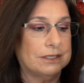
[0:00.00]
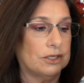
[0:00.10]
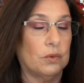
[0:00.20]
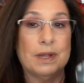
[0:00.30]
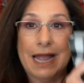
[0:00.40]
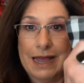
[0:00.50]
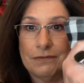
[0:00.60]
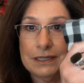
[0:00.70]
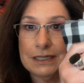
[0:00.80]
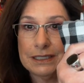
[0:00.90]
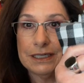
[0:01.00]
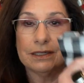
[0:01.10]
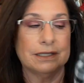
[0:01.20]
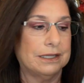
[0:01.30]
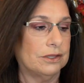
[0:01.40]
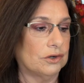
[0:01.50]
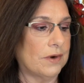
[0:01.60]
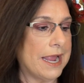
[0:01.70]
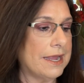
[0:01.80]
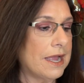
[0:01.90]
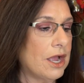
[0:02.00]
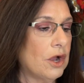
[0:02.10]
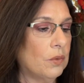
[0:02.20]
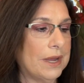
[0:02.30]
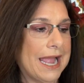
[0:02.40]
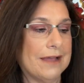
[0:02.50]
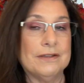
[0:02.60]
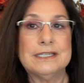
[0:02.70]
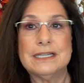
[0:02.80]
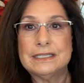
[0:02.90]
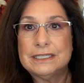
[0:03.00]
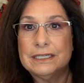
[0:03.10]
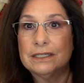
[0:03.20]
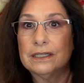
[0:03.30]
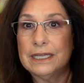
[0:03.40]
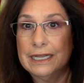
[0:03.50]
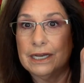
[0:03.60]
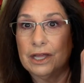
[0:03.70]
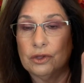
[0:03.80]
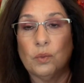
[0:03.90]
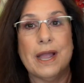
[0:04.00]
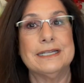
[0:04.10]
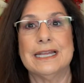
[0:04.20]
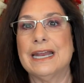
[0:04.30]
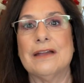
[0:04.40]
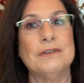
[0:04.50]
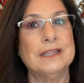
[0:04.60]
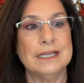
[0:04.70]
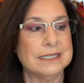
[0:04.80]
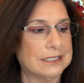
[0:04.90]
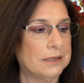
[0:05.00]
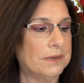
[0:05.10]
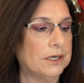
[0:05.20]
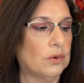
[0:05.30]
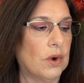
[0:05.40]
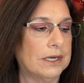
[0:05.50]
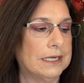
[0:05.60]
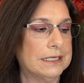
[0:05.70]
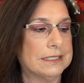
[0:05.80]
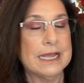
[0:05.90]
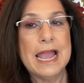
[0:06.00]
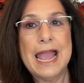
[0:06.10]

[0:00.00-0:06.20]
So we have it still in the gray, we have it still in the white, and everything is limited quantities.